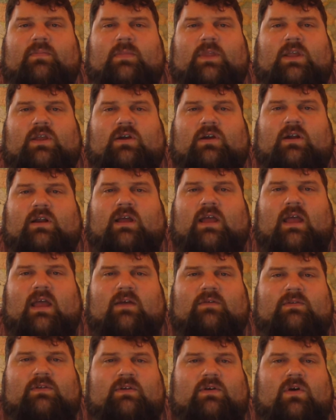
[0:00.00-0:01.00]
You're going to
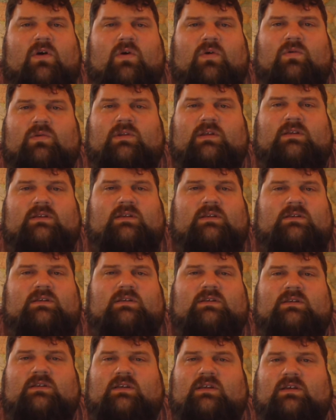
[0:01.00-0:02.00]
have to hone this as a
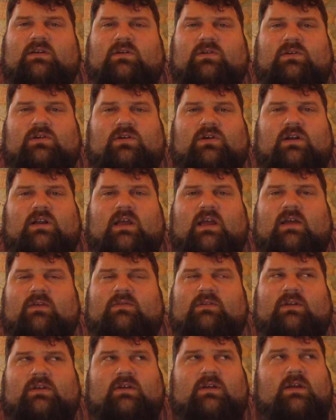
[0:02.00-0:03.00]
skill. You're going to have
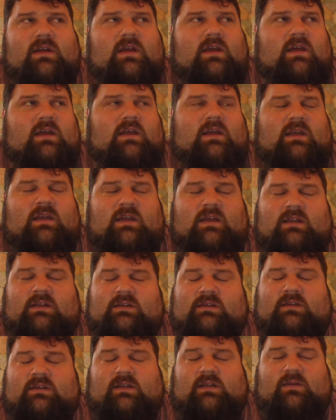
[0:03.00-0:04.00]
to eat,
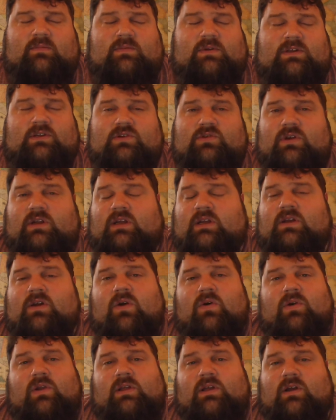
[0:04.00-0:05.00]
sleep, and drink
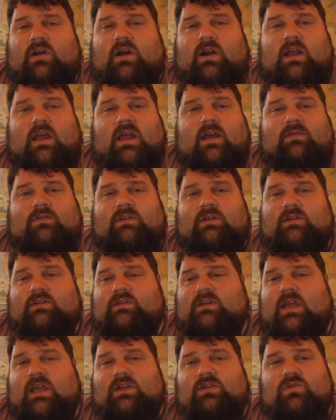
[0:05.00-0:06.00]
coding. You're going to have to
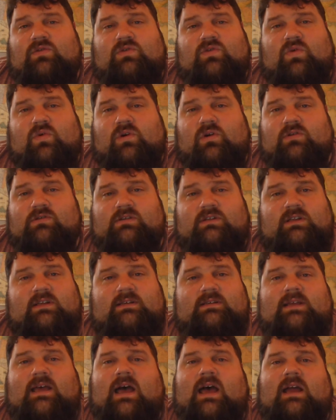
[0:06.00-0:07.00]
take tutorials on the
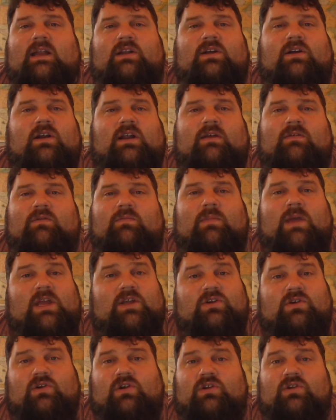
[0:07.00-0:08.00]
side. You're going to have to make
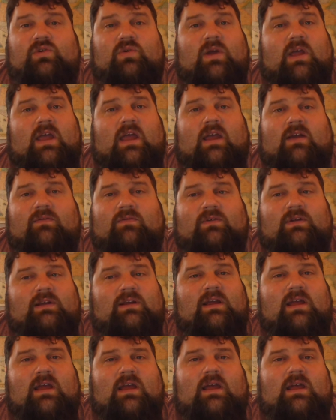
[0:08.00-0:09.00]
sure you do
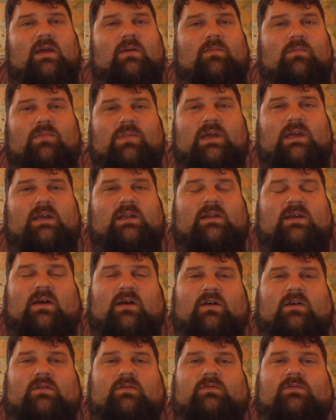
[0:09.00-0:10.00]
every bit
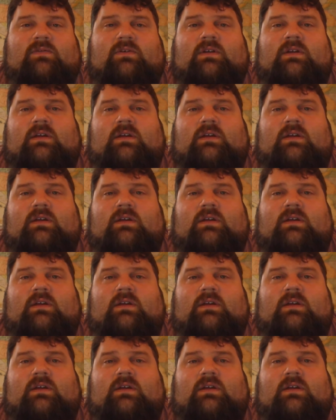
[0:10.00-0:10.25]
of